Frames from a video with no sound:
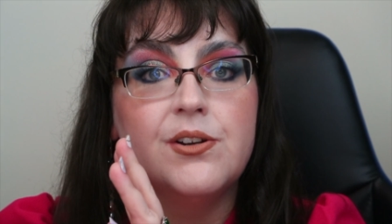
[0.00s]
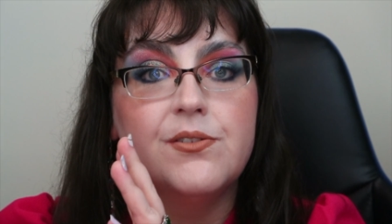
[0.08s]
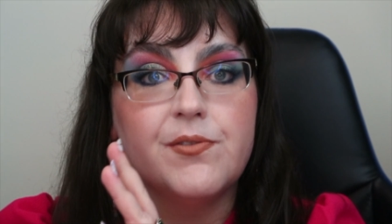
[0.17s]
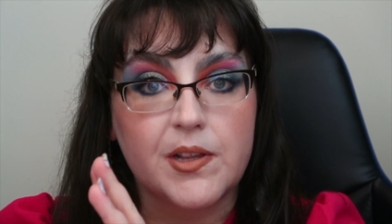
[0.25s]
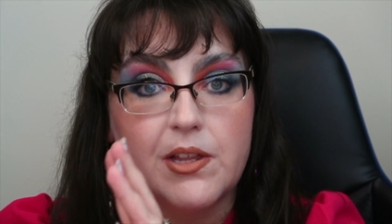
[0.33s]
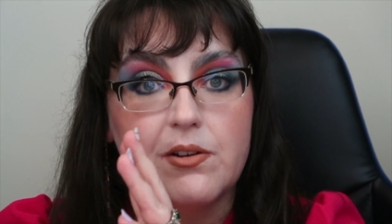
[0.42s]

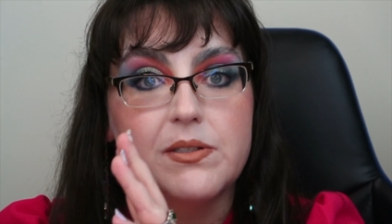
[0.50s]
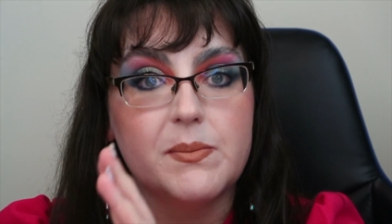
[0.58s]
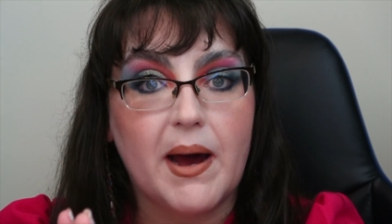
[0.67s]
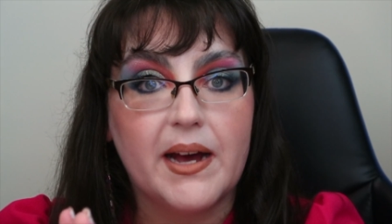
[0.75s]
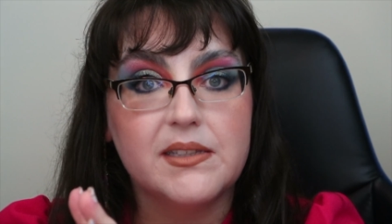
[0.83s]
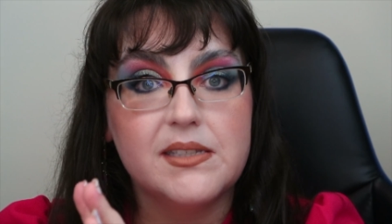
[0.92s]
for those
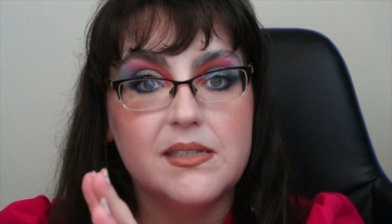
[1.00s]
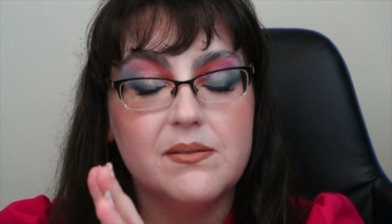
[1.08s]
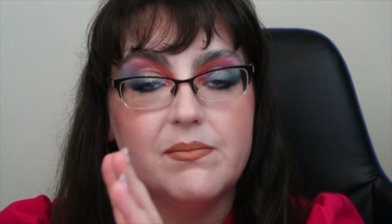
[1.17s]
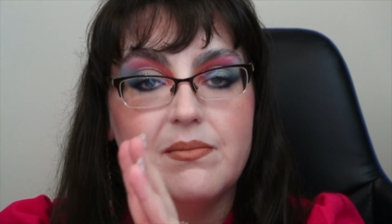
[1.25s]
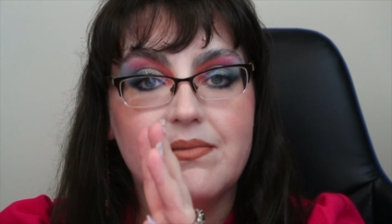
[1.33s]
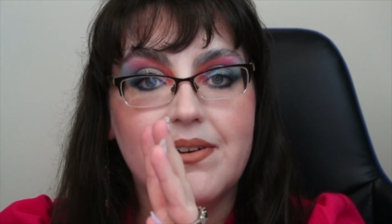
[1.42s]
mattes.
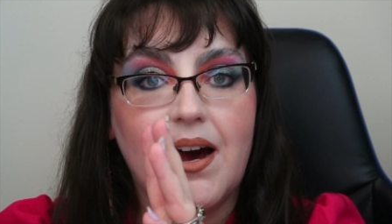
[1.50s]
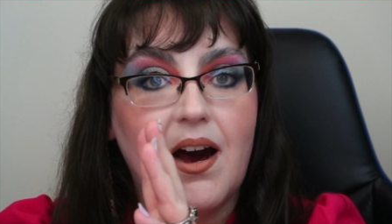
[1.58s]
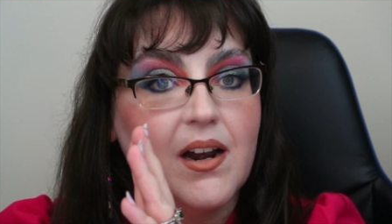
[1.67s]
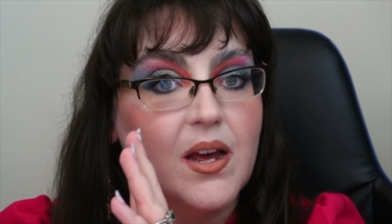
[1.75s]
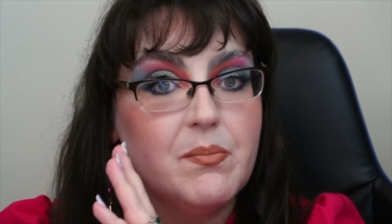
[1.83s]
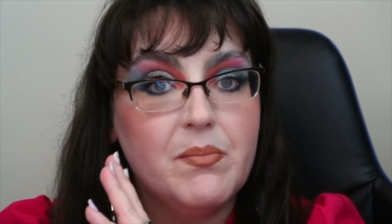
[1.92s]

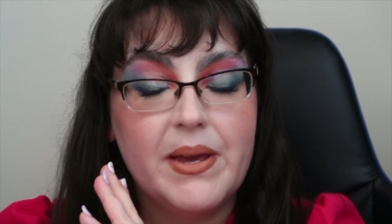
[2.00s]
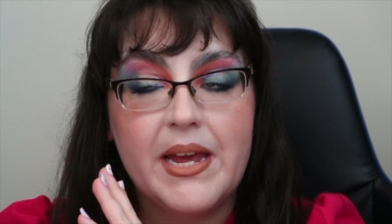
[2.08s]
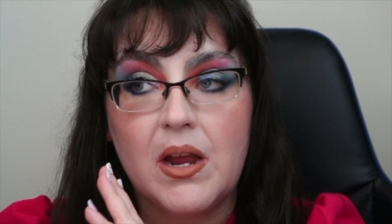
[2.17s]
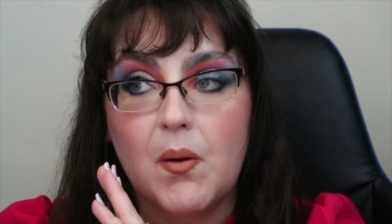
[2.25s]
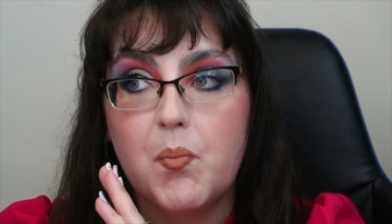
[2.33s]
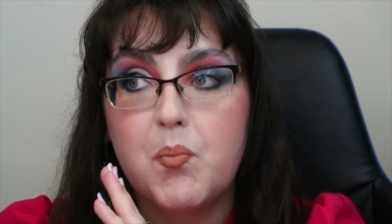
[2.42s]
And I'm
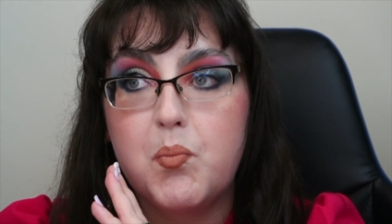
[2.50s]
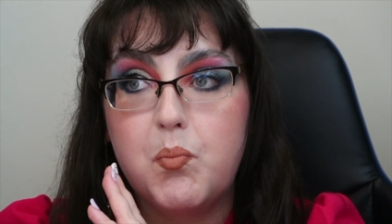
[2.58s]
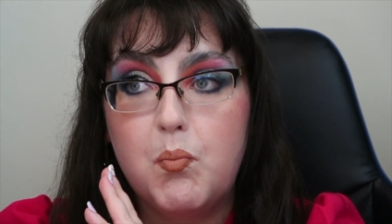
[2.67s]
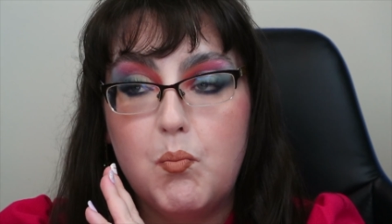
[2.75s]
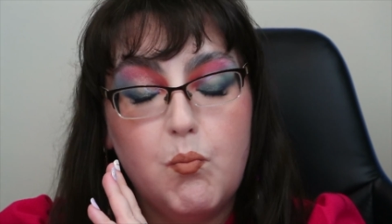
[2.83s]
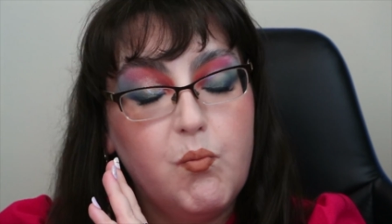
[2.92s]
being
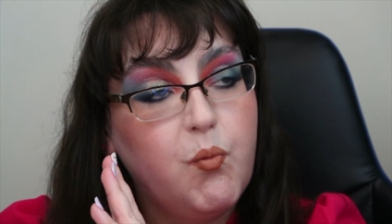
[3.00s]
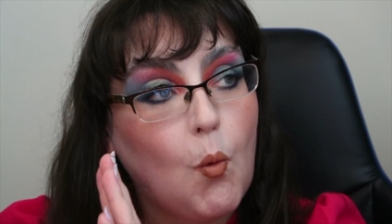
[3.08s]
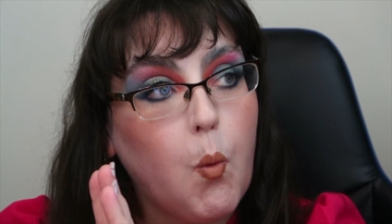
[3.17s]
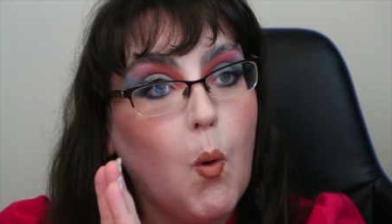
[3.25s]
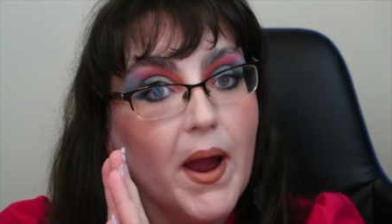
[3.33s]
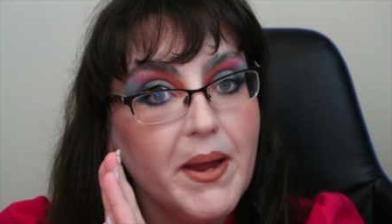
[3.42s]

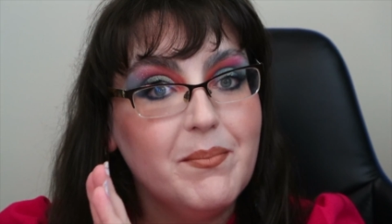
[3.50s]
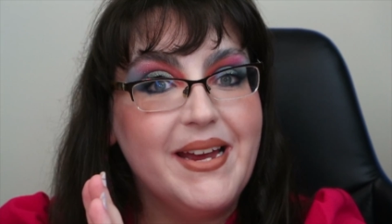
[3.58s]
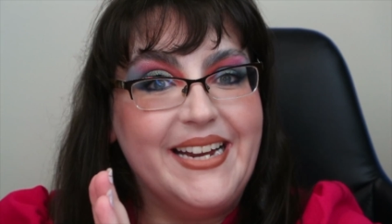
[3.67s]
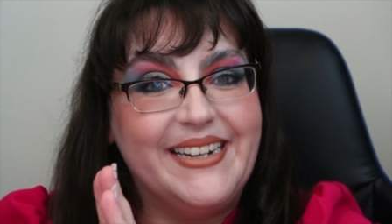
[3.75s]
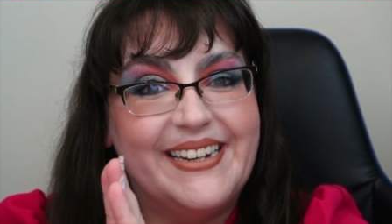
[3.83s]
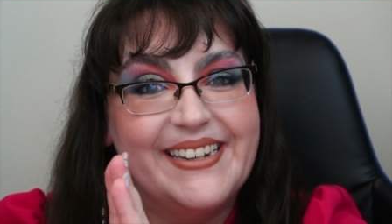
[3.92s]
quite
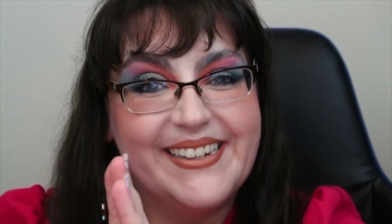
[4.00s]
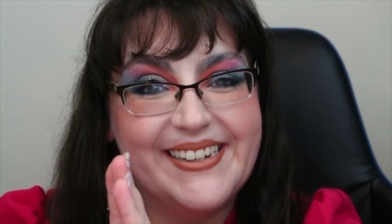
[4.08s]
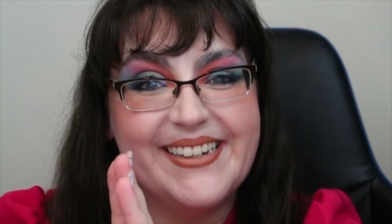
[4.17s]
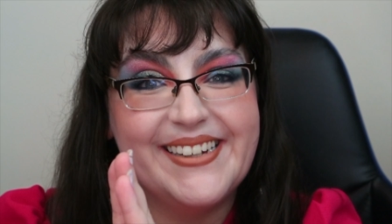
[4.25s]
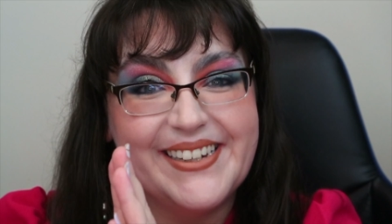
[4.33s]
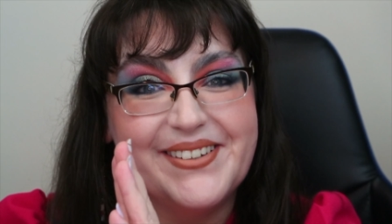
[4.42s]
mean
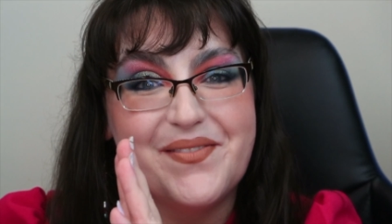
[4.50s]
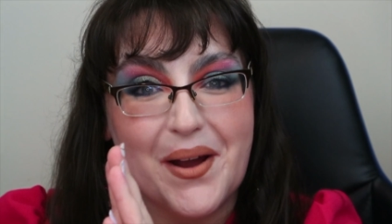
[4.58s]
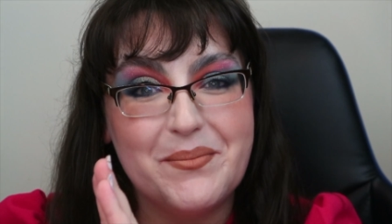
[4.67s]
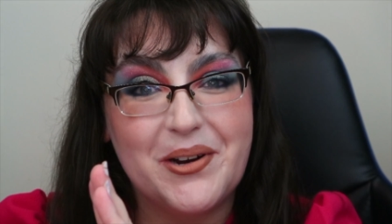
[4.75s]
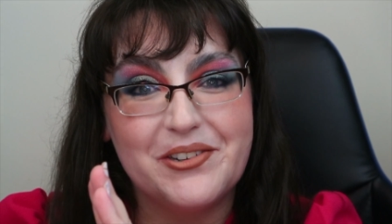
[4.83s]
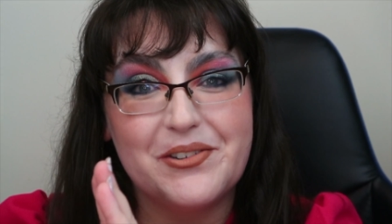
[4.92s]
if
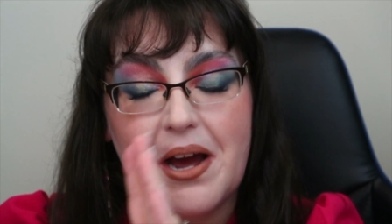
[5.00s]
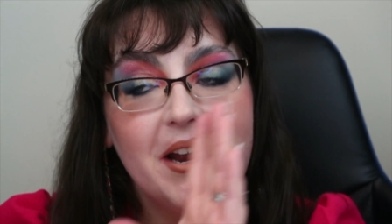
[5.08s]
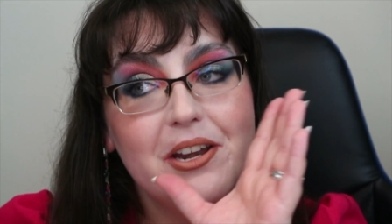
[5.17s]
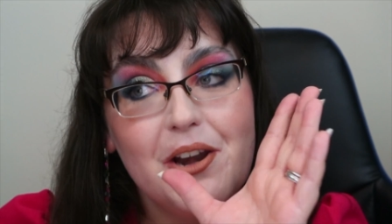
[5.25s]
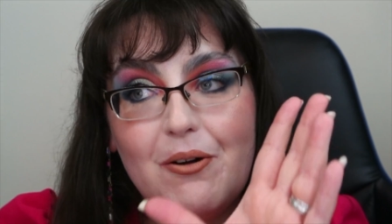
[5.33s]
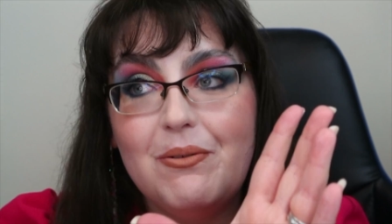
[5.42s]
I'm 100. I
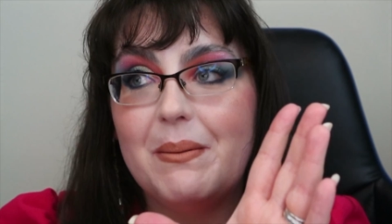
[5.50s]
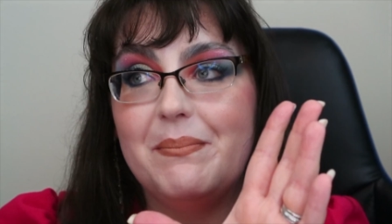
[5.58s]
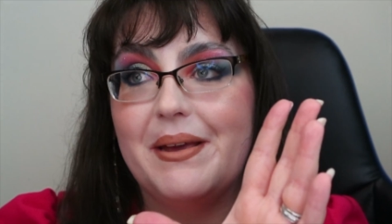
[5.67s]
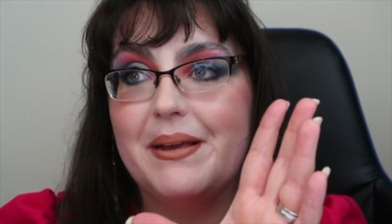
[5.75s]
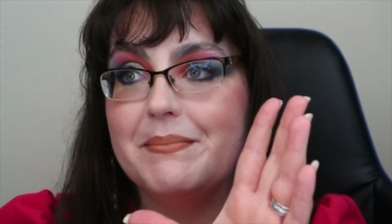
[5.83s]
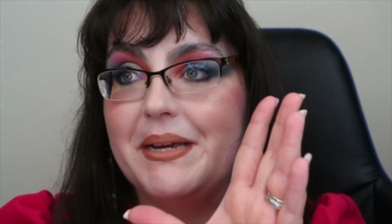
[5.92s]
know I'm
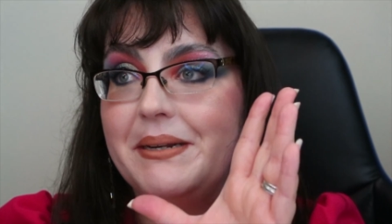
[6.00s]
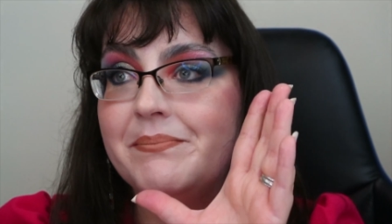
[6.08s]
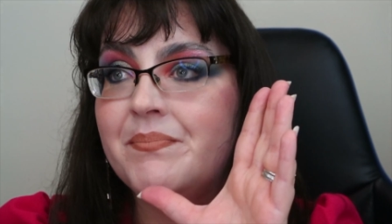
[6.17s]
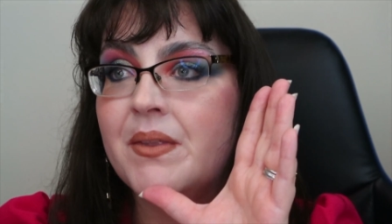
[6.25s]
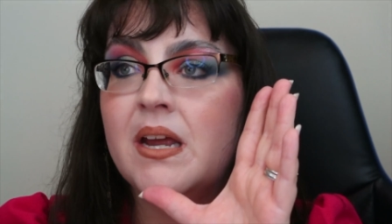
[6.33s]
being mean.